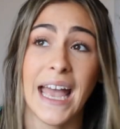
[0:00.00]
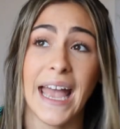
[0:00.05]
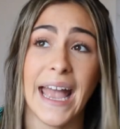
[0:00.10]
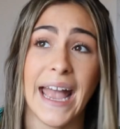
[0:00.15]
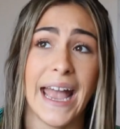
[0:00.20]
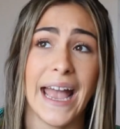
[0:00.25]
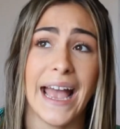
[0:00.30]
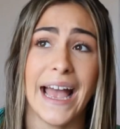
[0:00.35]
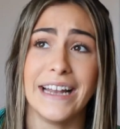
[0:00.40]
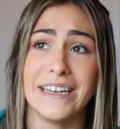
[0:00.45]

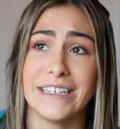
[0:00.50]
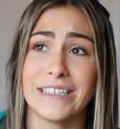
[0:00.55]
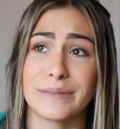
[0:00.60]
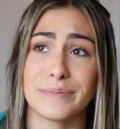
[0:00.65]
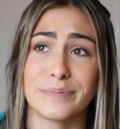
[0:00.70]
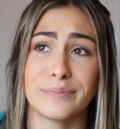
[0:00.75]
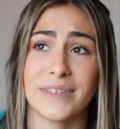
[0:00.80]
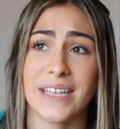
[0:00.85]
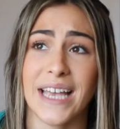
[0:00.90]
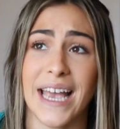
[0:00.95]
and
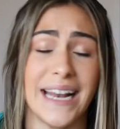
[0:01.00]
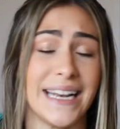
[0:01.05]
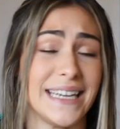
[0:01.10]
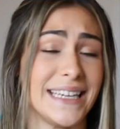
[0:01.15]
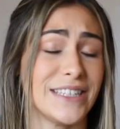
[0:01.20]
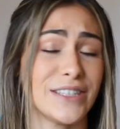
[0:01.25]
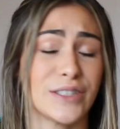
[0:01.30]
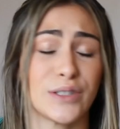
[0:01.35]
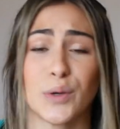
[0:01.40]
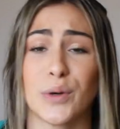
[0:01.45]

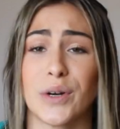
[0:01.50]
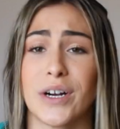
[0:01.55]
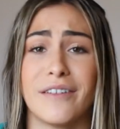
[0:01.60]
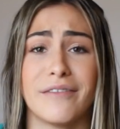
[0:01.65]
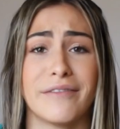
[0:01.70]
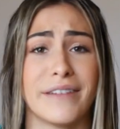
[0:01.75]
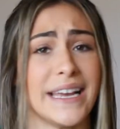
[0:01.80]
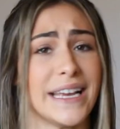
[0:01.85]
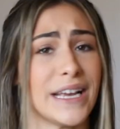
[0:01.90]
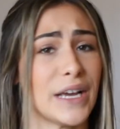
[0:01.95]
any sort
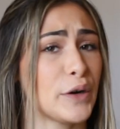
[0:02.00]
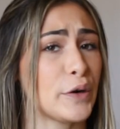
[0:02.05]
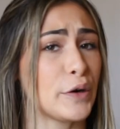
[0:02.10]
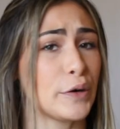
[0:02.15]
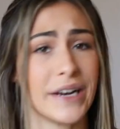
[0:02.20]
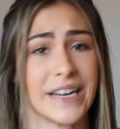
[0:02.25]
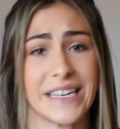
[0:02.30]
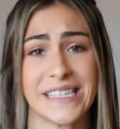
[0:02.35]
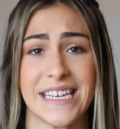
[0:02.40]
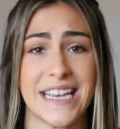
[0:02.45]
of like
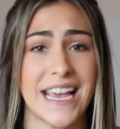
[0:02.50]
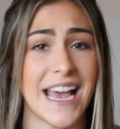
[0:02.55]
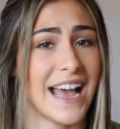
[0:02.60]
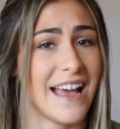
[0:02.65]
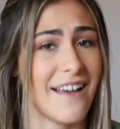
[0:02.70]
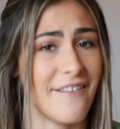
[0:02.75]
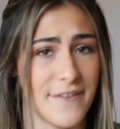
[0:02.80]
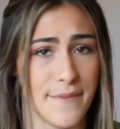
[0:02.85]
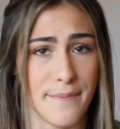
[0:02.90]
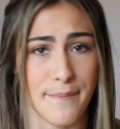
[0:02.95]
crazy
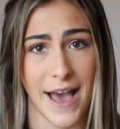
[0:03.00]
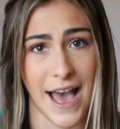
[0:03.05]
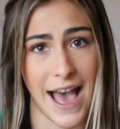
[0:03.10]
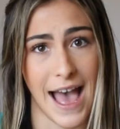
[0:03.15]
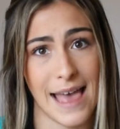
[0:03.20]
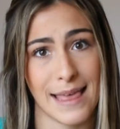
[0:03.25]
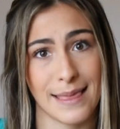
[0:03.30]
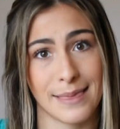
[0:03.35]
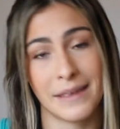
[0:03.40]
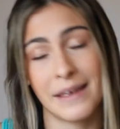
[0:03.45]
heavy
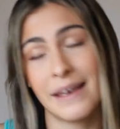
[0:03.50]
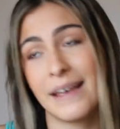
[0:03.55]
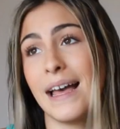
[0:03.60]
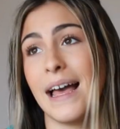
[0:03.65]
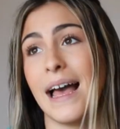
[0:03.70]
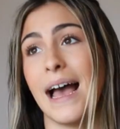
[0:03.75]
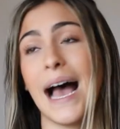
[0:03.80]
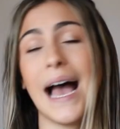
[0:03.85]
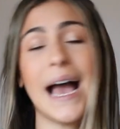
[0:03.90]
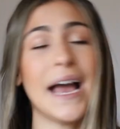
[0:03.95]
math.
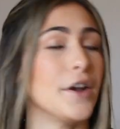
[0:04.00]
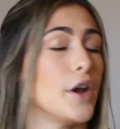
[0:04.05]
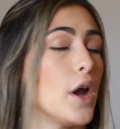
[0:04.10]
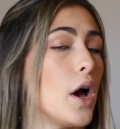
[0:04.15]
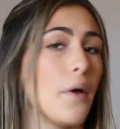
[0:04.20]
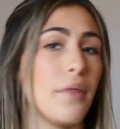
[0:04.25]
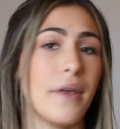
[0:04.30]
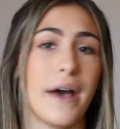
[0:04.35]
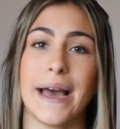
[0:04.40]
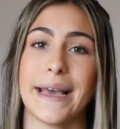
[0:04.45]
I
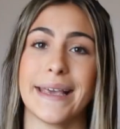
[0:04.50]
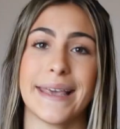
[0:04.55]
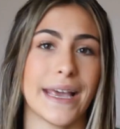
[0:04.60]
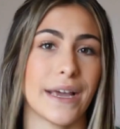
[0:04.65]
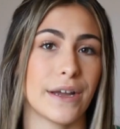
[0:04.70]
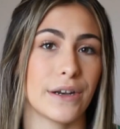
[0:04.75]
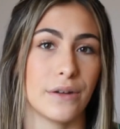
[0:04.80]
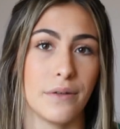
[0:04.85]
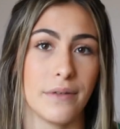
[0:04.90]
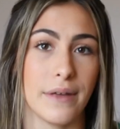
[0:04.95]
know that I
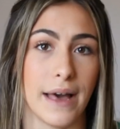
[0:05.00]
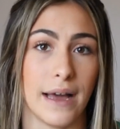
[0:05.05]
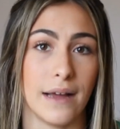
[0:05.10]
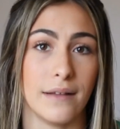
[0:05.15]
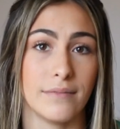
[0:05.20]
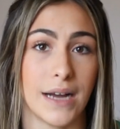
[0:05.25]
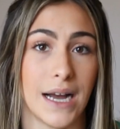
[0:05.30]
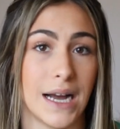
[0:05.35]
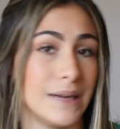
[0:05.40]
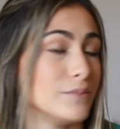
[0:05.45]
can't do
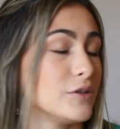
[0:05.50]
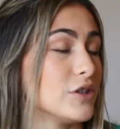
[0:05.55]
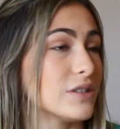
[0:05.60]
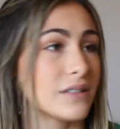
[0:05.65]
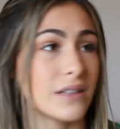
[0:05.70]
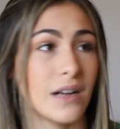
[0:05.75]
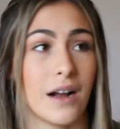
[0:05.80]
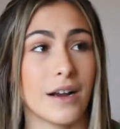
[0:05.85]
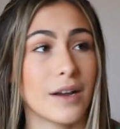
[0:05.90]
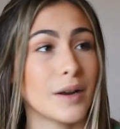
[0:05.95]
that. I'm
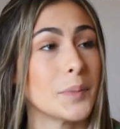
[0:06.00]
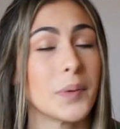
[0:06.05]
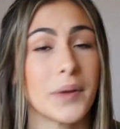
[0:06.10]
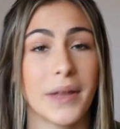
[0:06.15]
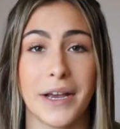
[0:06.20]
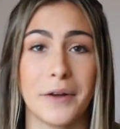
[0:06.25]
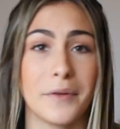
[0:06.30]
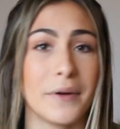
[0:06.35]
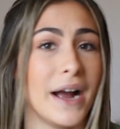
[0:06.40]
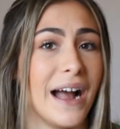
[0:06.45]
just not going to
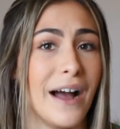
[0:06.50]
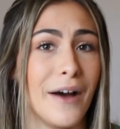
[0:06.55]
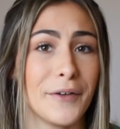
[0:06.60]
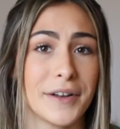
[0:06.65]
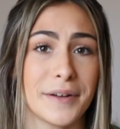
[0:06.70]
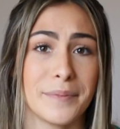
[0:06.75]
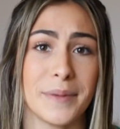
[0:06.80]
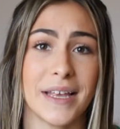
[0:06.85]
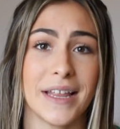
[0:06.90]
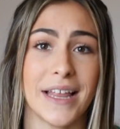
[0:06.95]
play
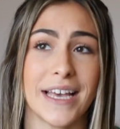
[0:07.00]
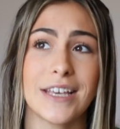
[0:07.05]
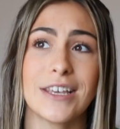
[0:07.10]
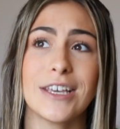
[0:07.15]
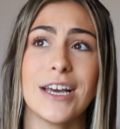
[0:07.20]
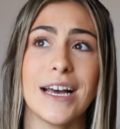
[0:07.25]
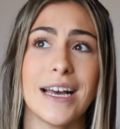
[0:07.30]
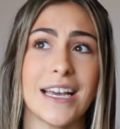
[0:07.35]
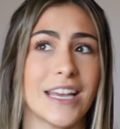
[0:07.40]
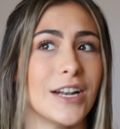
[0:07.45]
around and be like,
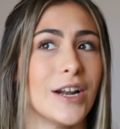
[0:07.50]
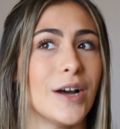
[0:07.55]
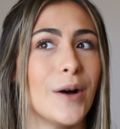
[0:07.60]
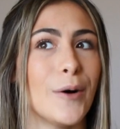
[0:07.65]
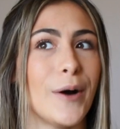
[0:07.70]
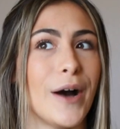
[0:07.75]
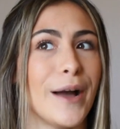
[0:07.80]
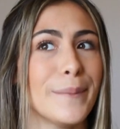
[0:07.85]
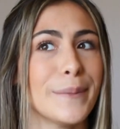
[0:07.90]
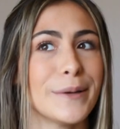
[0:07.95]
yeah,
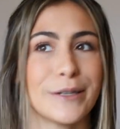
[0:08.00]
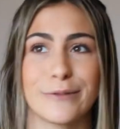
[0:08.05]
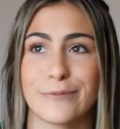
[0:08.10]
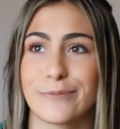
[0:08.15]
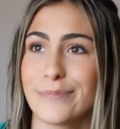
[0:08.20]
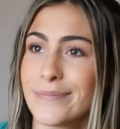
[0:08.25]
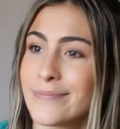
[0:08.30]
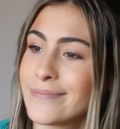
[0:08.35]
I'm going to